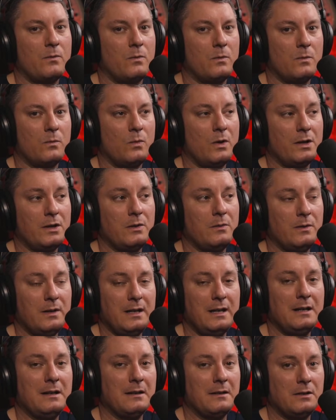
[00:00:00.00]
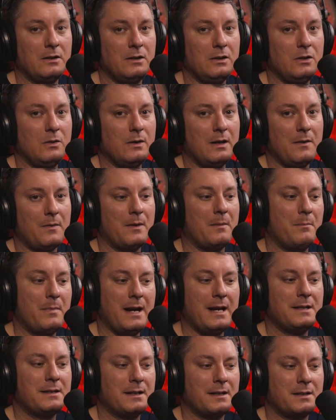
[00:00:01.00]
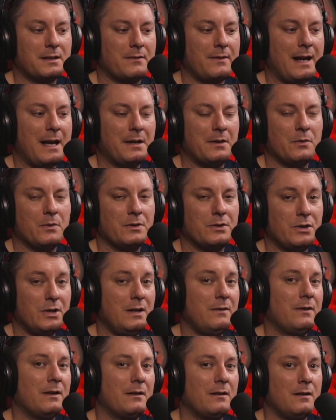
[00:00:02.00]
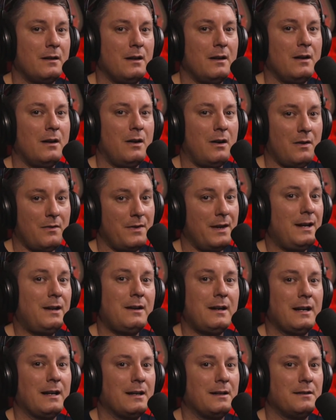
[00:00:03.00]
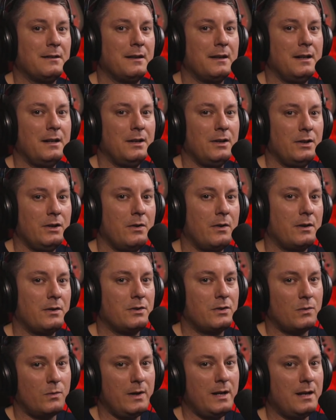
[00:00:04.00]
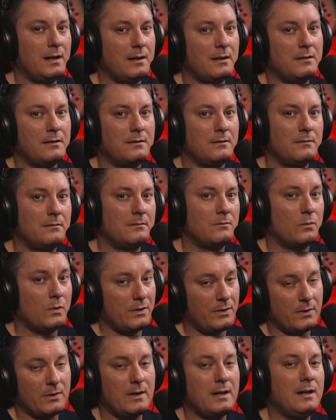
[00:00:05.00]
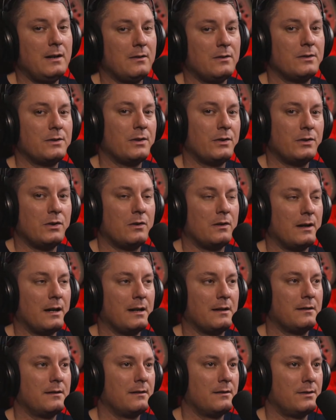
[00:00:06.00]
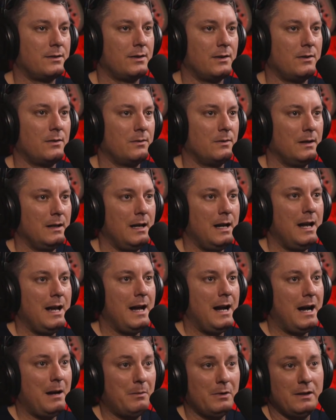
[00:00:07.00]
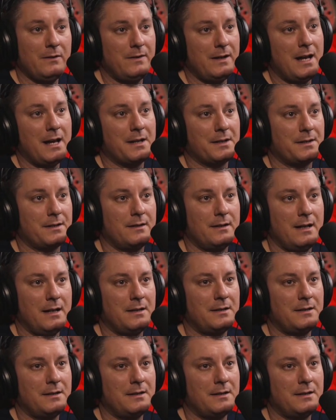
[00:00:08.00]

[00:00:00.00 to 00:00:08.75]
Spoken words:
what you need and you get the basics of how to achieve it on their end, you can tweak it with your ears on your end. So I believe, yes, you